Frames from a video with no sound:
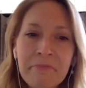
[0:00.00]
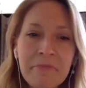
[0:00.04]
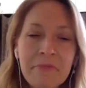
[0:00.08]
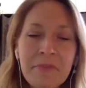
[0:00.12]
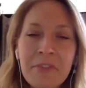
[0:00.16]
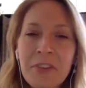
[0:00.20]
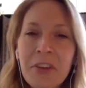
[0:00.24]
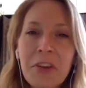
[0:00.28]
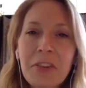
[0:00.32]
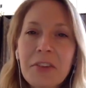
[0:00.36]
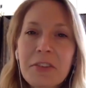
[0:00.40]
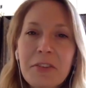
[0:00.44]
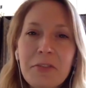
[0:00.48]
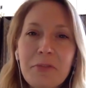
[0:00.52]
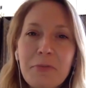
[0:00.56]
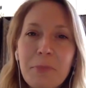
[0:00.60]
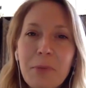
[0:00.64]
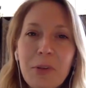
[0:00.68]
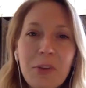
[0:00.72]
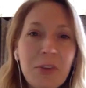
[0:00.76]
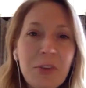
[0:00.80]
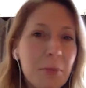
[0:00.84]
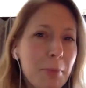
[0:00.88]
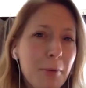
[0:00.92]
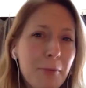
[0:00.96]
tons of
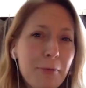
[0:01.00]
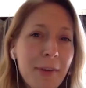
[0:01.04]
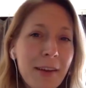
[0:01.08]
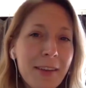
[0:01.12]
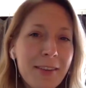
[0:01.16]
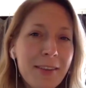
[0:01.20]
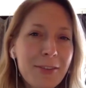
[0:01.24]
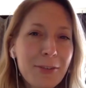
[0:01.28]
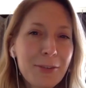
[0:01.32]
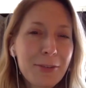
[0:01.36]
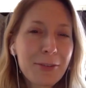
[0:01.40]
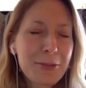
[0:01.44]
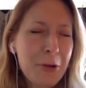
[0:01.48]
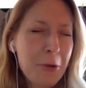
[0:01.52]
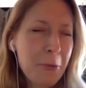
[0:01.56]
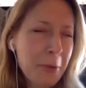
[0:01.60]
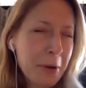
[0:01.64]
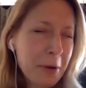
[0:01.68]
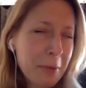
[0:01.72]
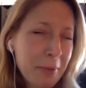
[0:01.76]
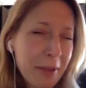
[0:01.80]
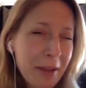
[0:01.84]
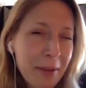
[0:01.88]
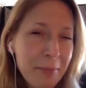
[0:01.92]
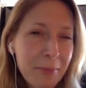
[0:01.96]
music professors don't
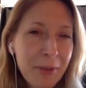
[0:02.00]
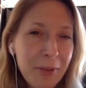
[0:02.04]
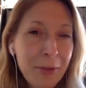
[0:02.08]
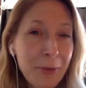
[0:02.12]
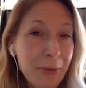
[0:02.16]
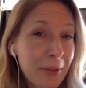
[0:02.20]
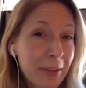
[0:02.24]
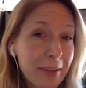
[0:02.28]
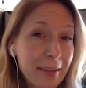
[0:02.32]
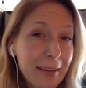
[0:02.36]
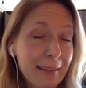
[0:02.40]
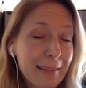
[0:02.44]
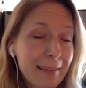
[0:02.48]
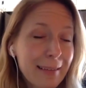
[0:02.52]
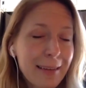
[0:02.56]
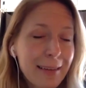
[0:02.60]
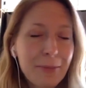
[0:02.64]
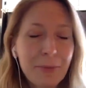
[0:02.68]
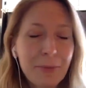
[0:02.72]
want to play ukulele.